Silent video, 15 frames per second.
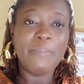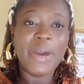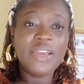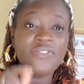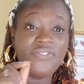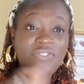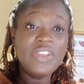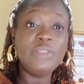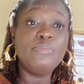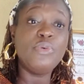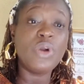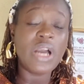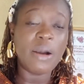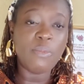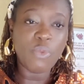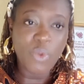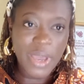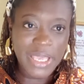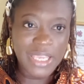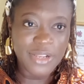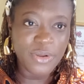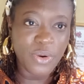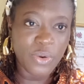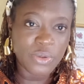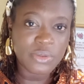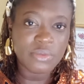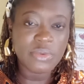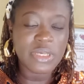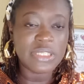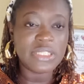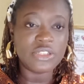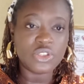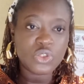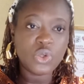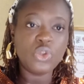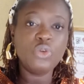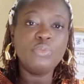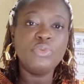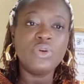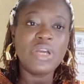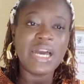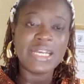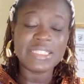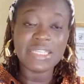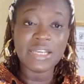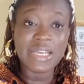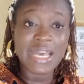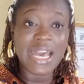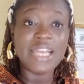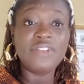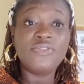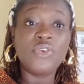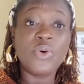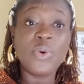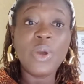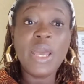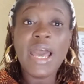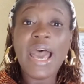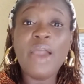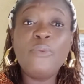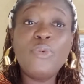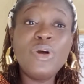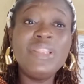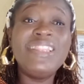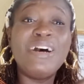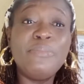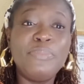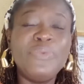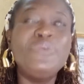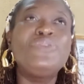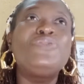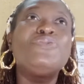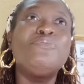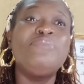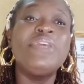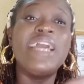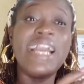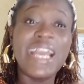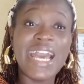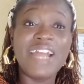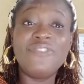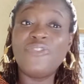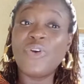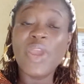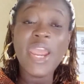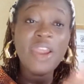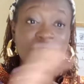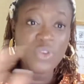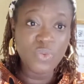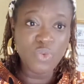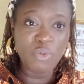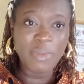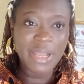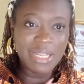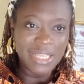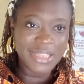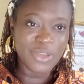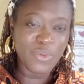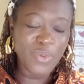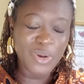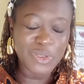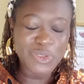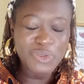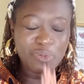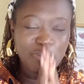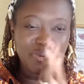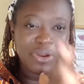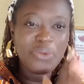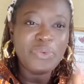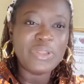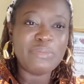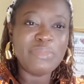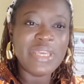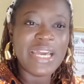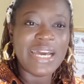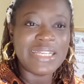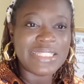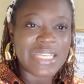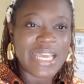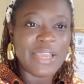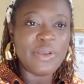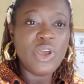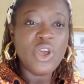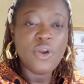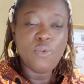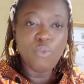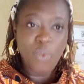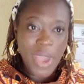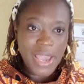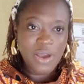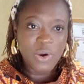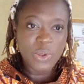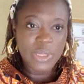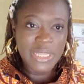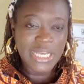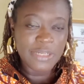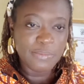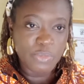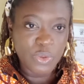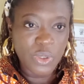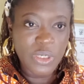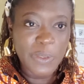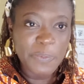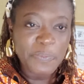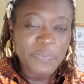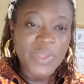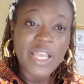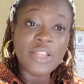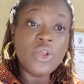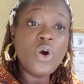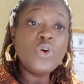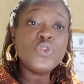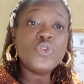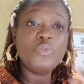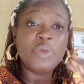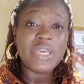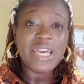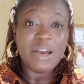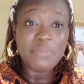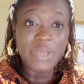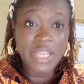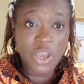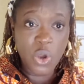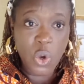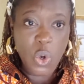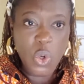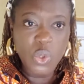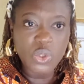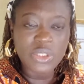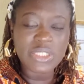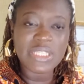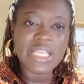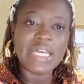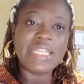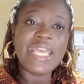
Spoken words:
fifth book I'm working on is a solo book as a guide for. I want that book to be a guide for every woman in the world. So pray with me as I work on that book. And also becoming a coach that